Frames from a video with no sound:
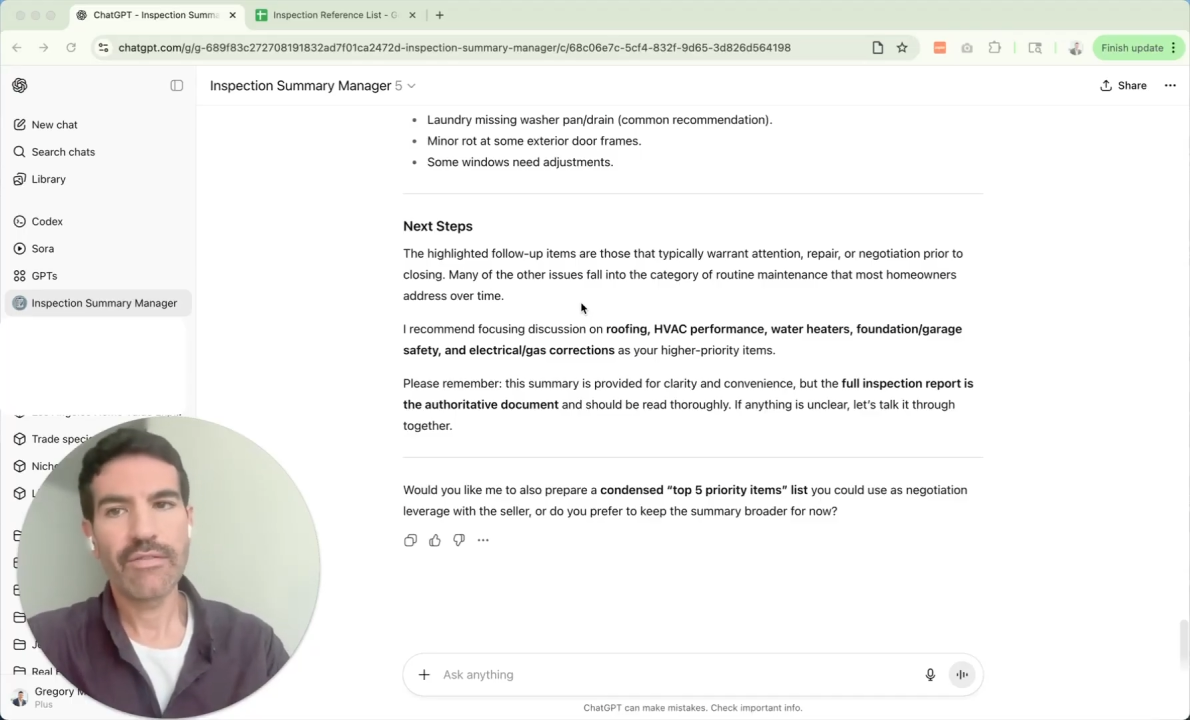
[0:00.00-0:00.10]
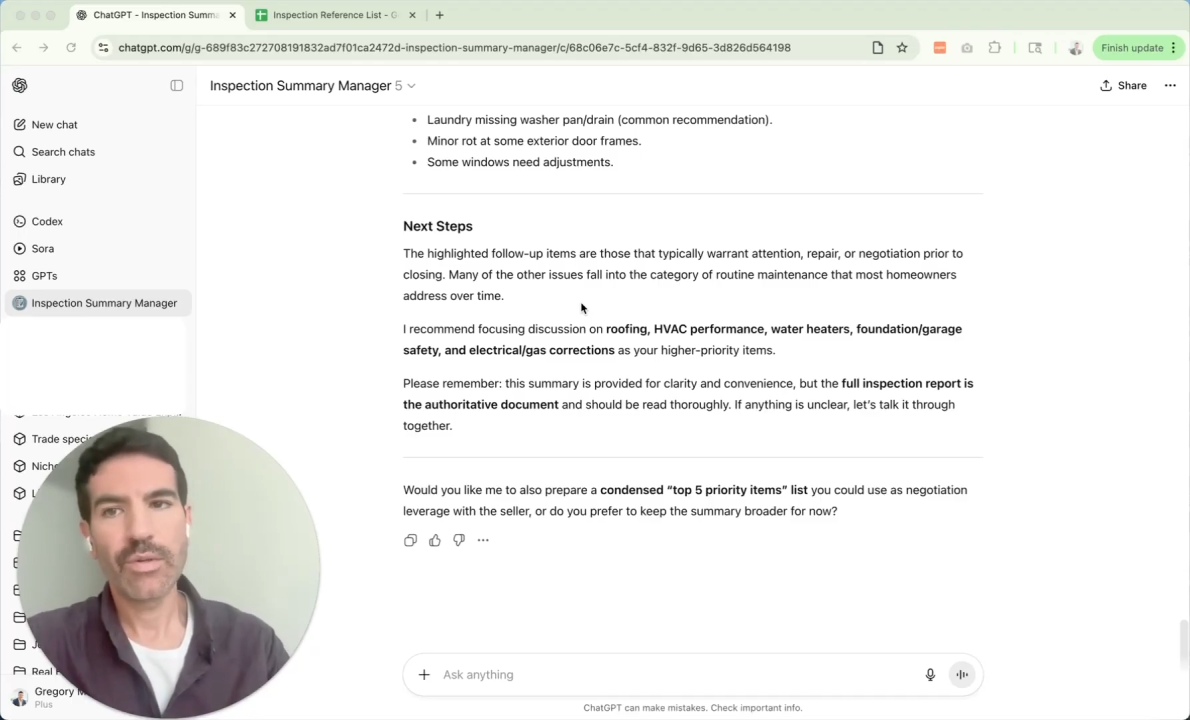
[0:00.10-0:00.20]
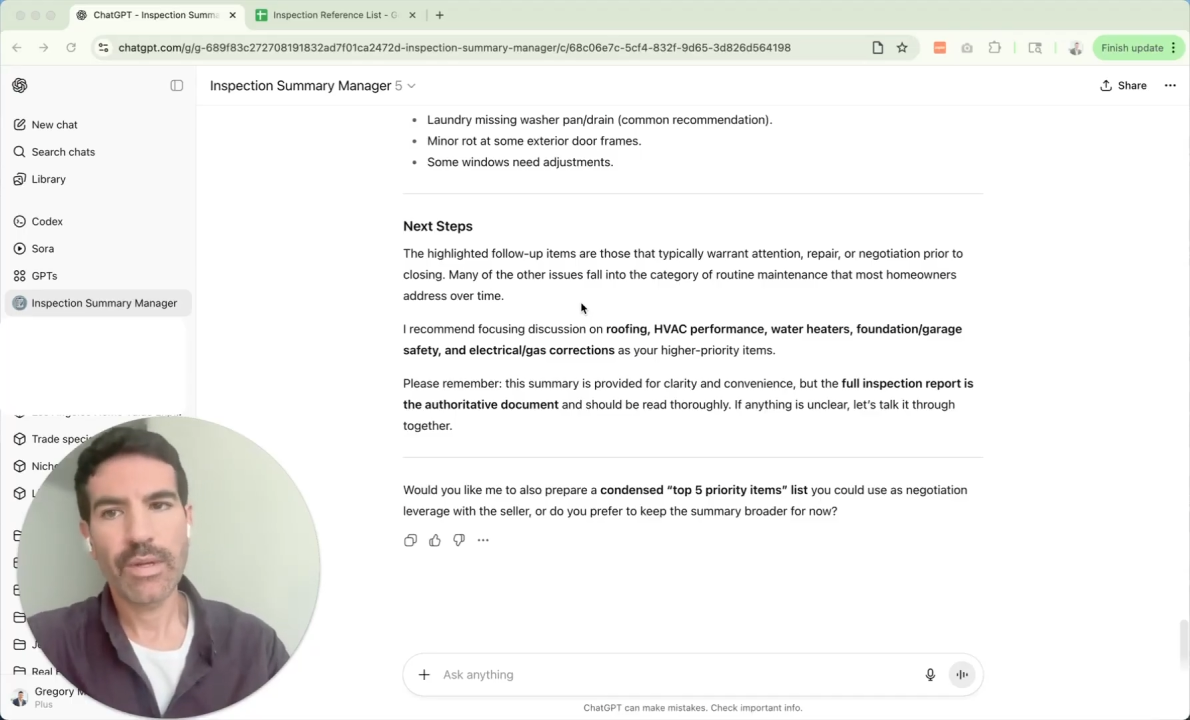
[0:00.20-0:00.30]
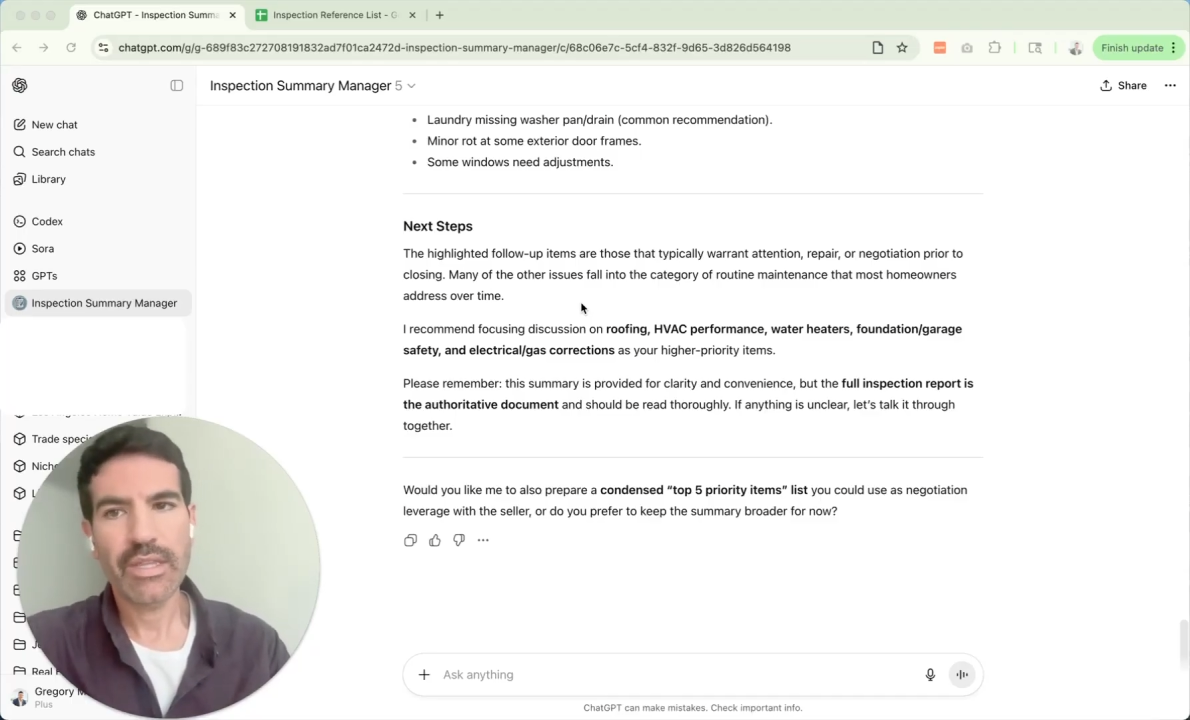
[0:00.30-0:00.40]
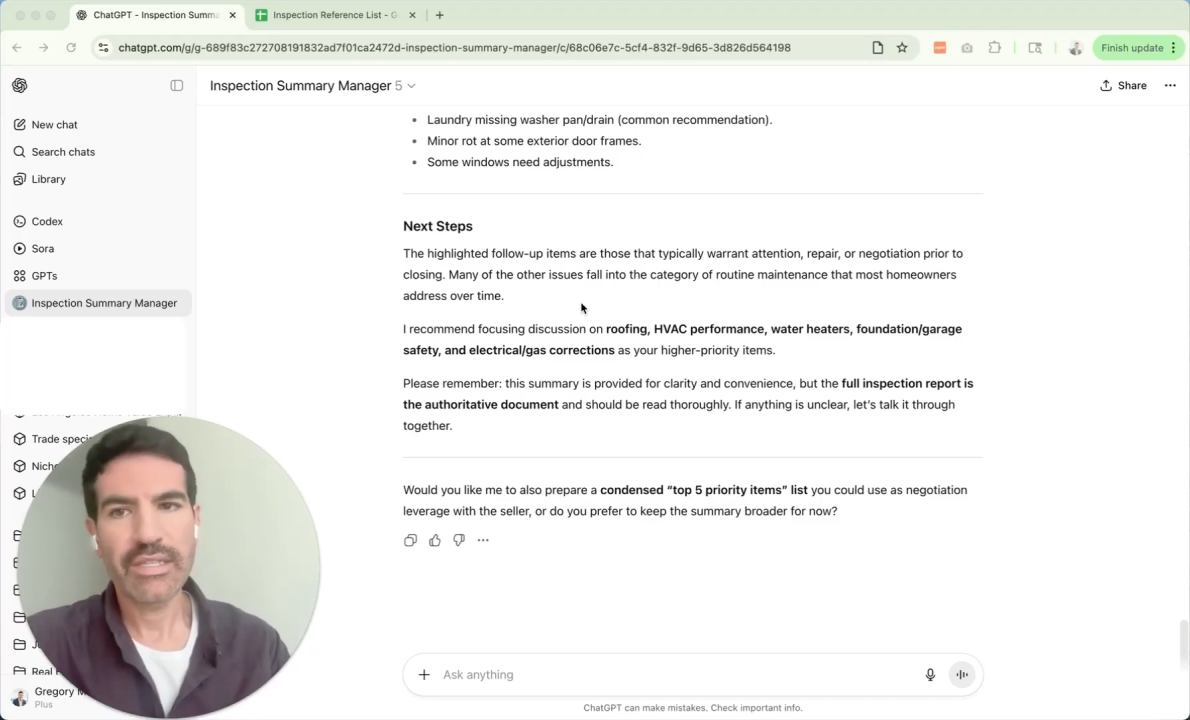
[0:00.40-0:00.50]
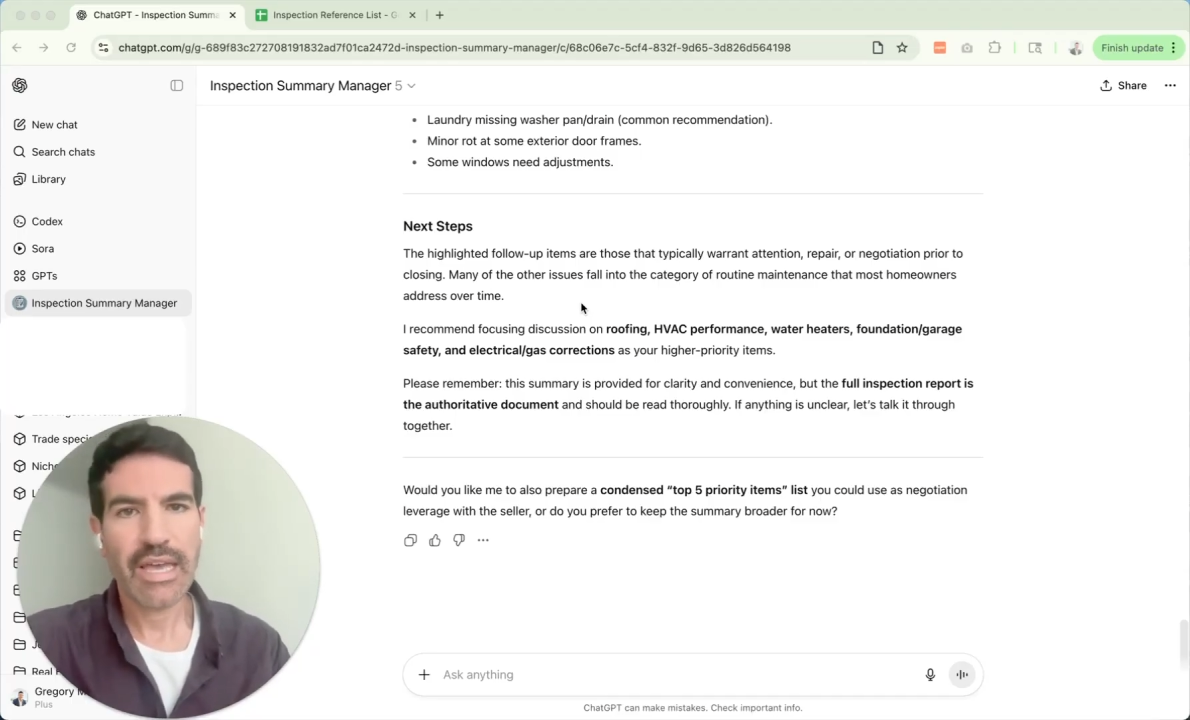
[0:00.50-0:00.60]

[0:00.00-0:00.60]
of doing these